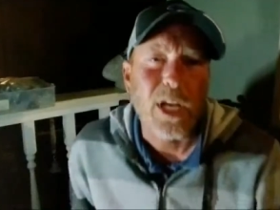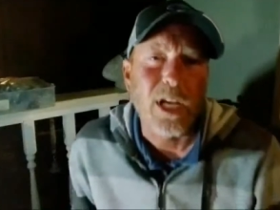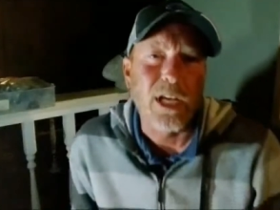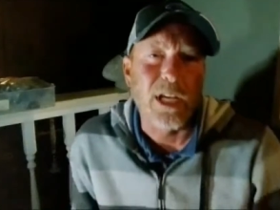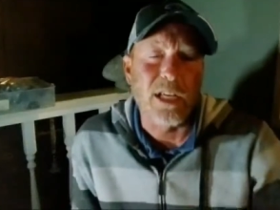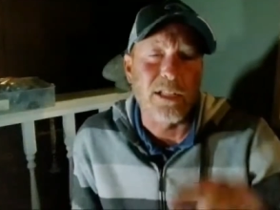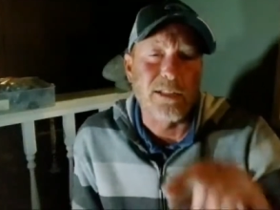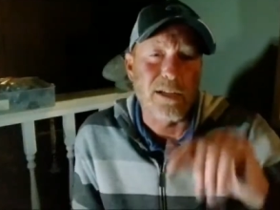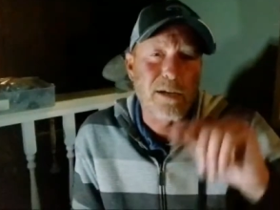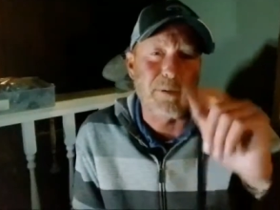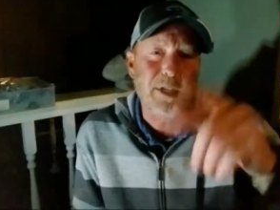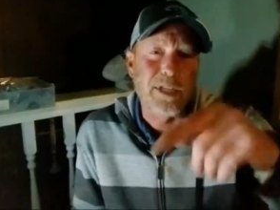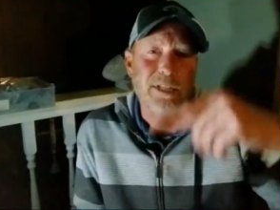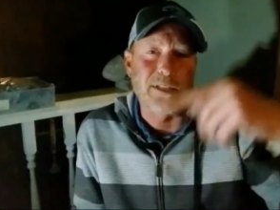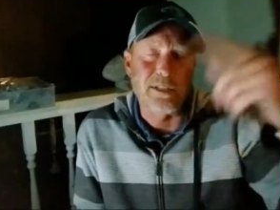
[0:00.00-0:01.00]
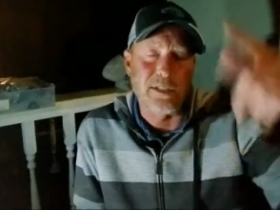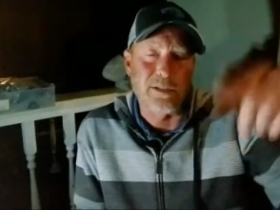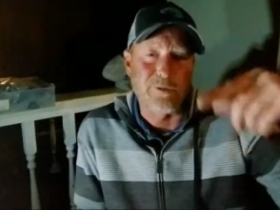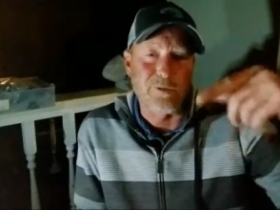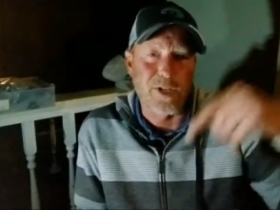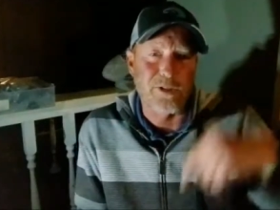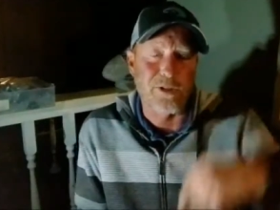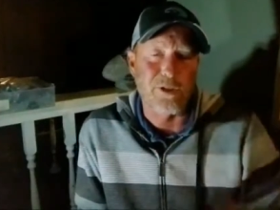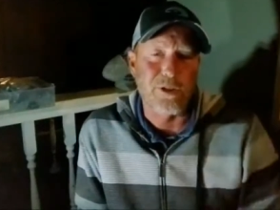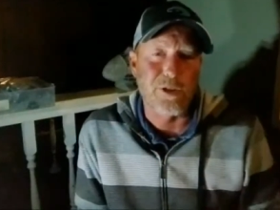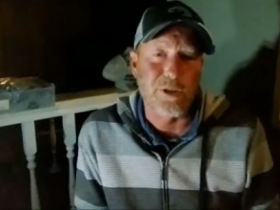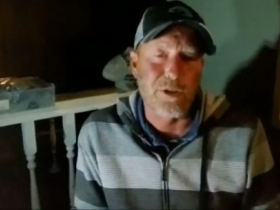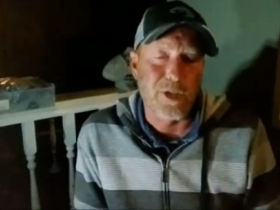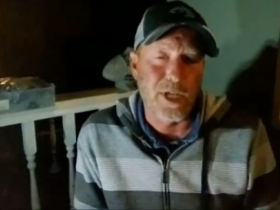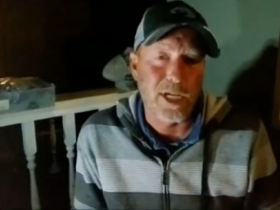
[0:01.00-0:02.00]
It's on my list as a venture to
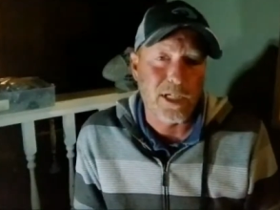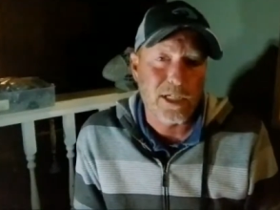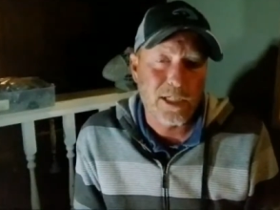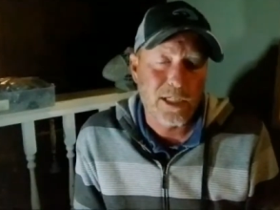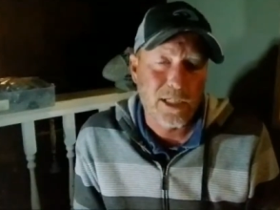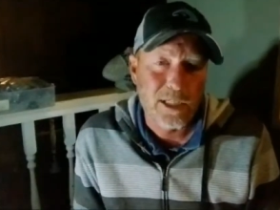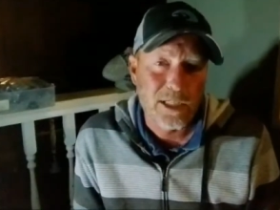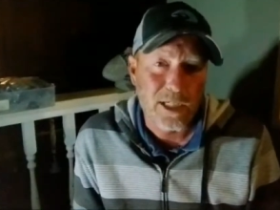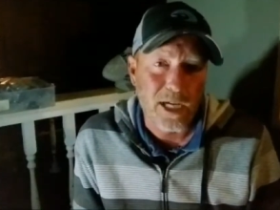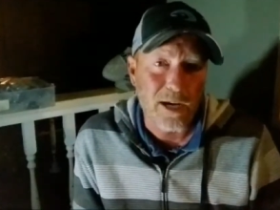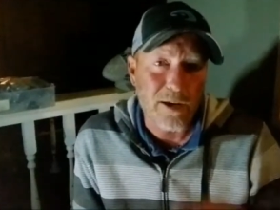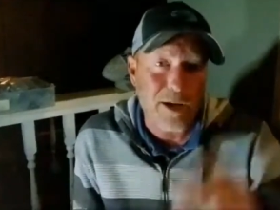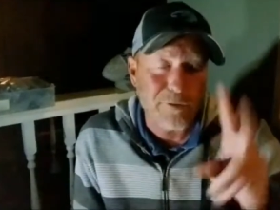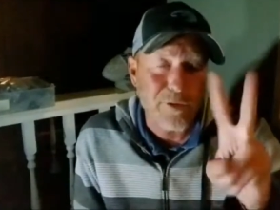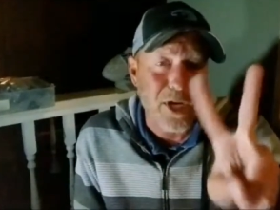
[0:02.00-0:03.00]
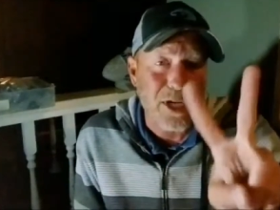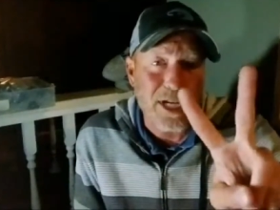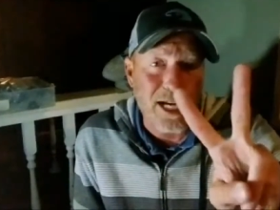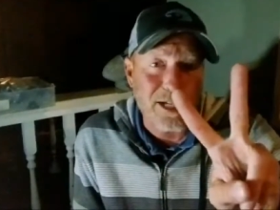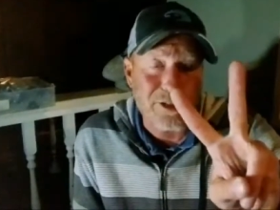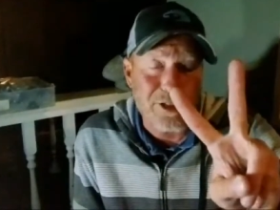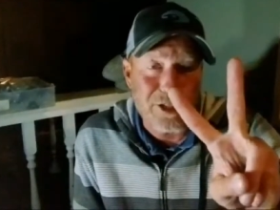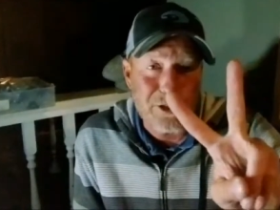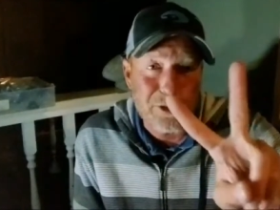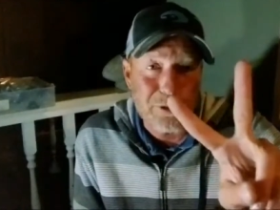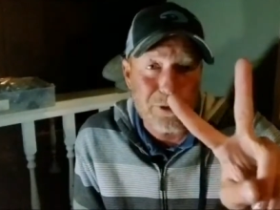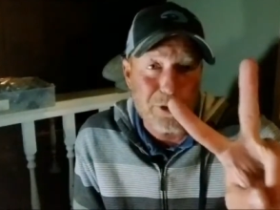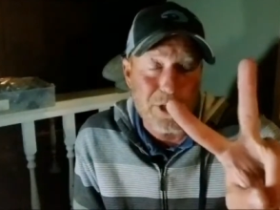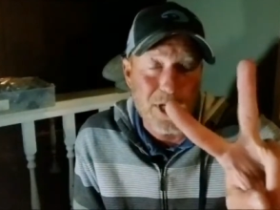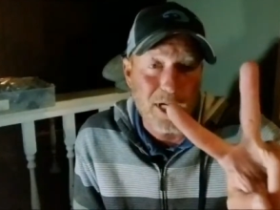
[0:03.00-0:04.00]
new lake. I've gone to actually 2
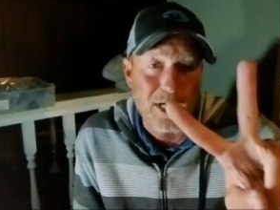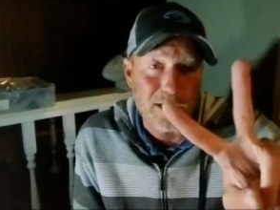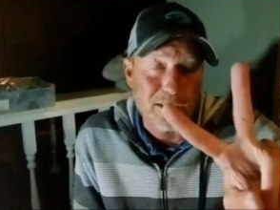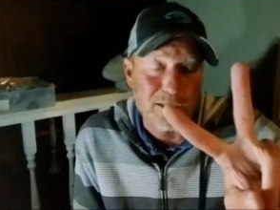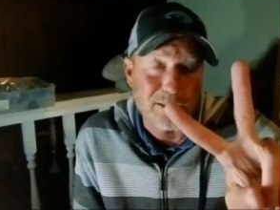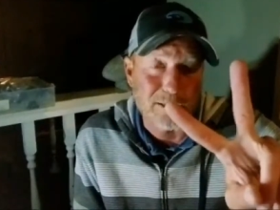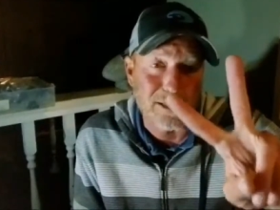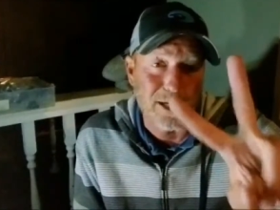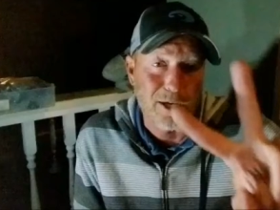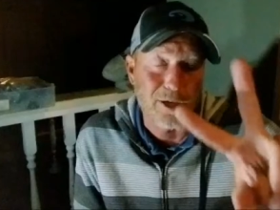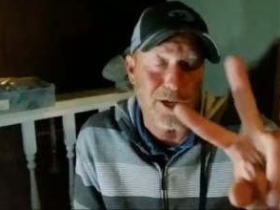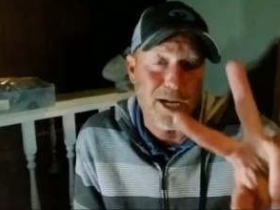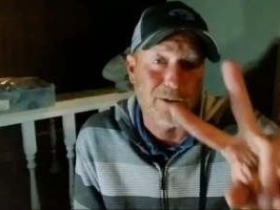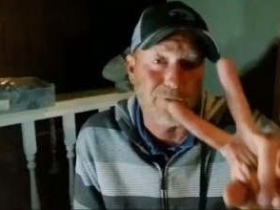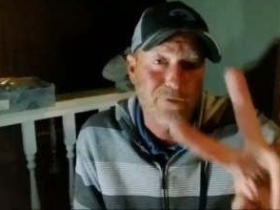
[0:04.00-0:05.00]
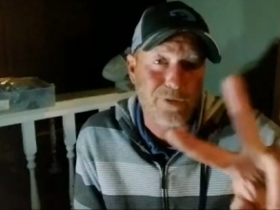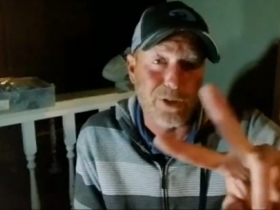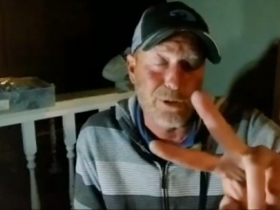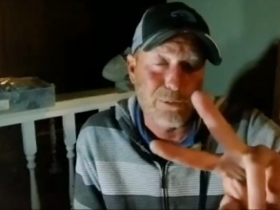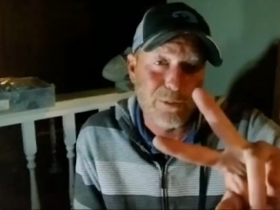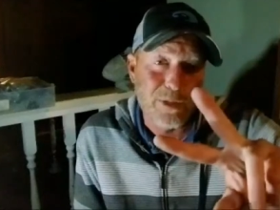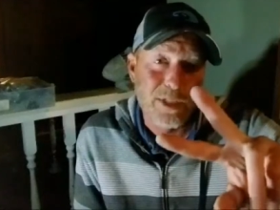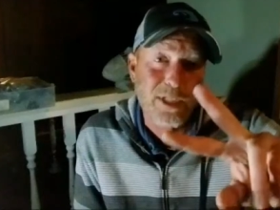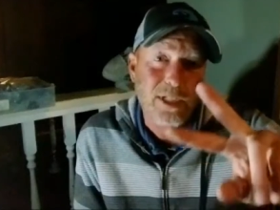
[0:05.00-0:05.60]
new lakes that I already have filmed.